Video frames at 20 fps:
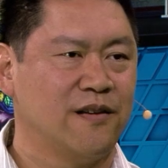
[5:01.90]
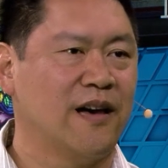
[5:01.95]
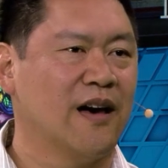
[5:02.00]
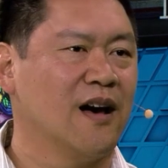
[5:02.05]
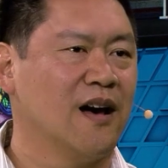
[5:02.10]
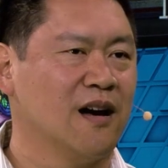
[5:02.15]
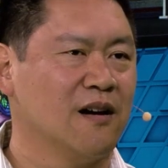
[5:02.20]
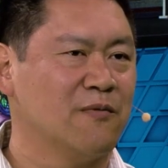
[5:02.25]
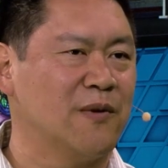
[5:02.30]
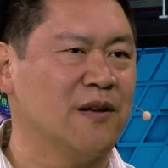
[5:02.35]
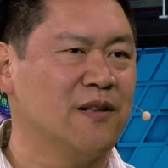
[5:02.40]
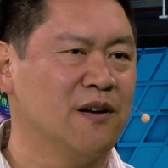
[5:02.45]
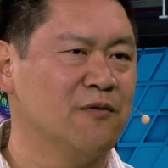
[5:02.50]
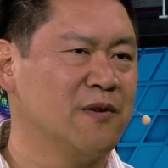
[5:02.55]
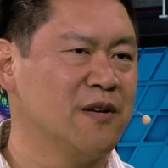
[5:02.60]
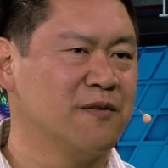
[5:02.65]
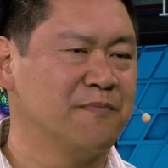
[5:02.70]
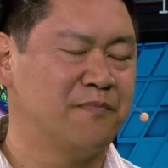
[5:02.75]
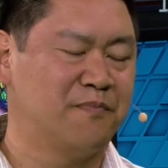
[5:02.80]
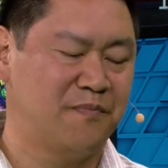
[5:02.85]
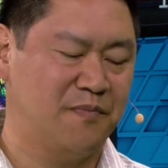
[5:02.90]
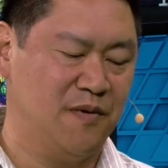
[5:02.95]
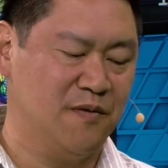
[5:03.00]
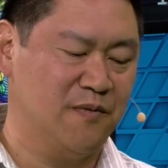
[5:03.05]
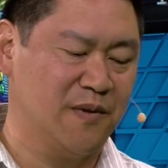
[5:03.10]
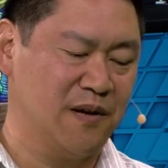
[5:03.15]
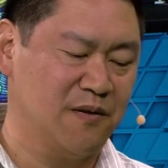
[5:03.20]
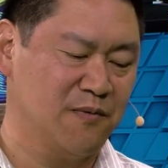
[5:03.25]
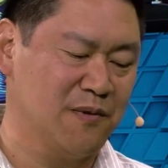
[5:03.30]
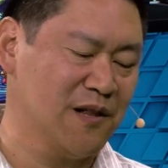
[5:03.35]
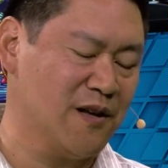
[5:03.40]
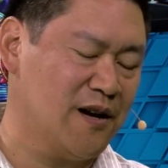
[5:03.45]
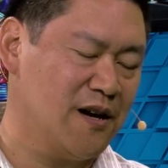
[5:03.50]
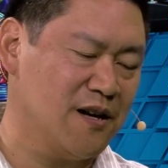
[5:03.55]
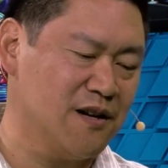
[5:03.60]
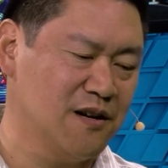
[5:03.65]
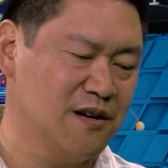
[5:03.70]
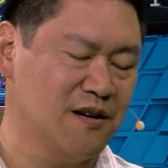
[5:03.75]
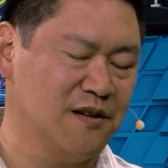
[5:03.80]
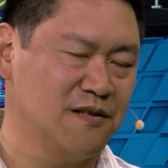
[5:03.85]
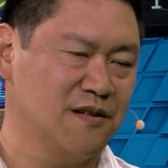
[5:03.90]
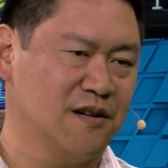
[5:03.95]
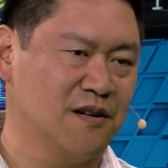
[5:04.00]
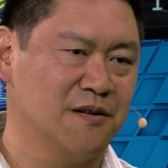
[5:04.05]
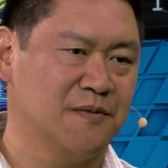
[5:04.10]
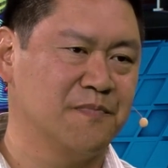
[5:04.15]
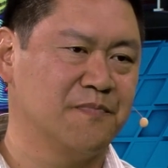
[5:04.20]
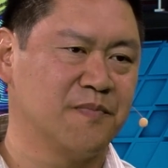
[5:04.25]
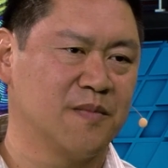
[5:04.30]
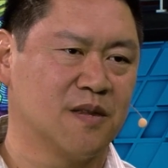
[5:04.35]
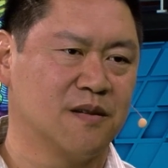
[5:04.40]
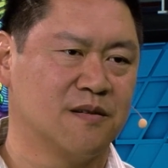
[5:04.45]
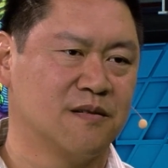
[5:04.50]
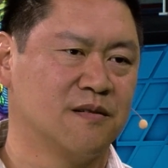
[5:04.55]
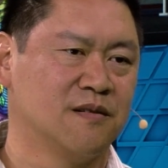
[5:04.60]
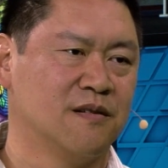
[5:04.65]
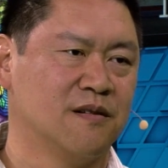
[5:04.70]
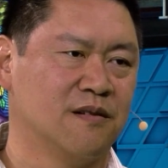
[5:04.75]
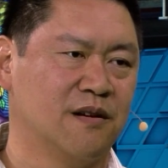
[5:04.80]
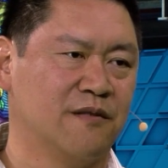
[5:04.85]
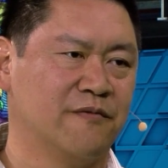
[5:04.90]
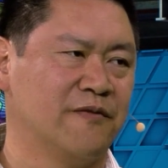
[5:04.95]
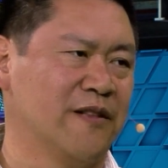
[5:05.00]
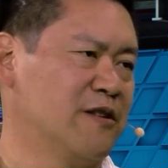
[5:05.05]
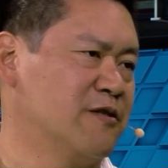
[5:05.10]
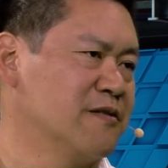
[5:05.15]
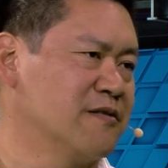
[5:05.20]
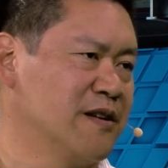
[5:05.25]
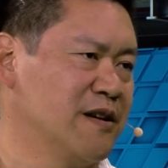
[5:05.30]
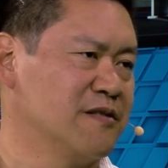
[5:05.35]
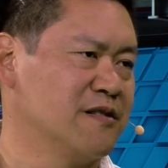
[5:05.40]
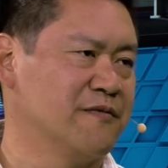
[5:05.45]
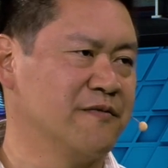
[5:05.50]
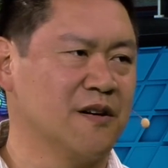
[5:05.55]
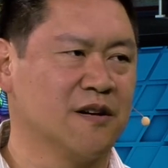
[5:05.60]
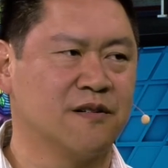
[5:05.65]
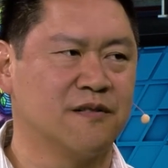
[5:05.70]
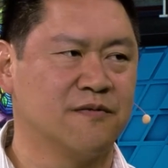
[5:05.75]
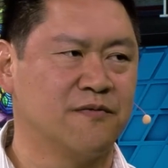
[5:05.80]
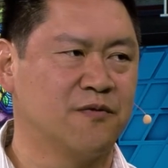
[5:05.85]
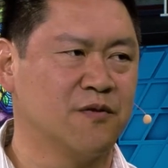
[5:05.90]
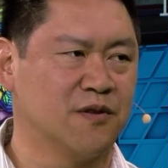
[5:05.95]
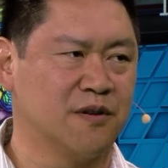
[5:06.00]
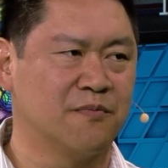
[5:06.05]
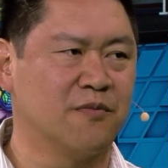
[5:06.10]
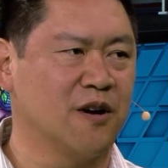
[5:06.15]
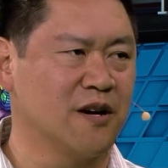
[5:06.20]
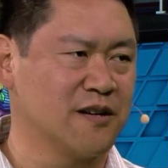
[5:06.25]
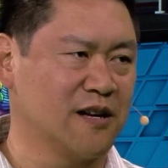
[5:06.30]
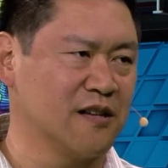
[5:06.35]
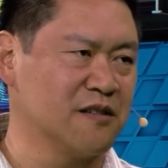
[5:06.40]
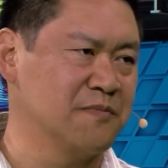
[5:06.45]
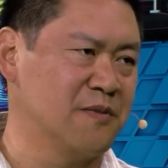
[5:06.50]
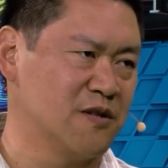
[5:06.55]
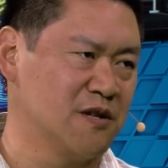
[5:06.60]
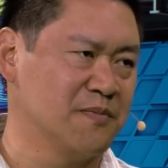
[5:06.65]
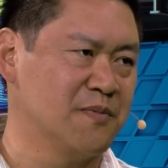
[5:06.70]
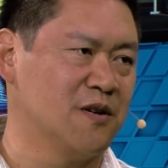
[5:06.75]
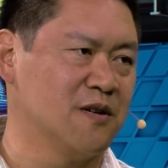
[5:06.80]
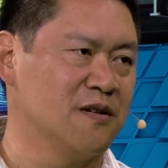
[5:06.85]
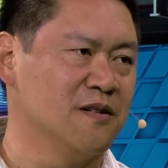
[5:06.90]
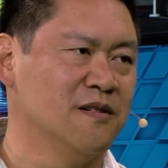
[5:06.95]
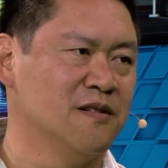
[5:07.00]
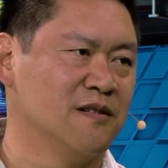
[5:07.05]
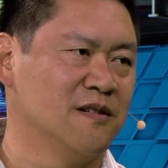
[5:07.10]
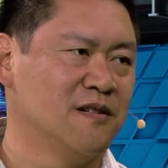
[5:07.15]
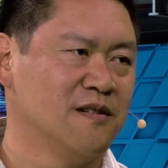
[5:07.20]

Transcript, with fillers: Yeah, right now we, we rely on um, uh, Flanders Scientific for the broadcast monitor part.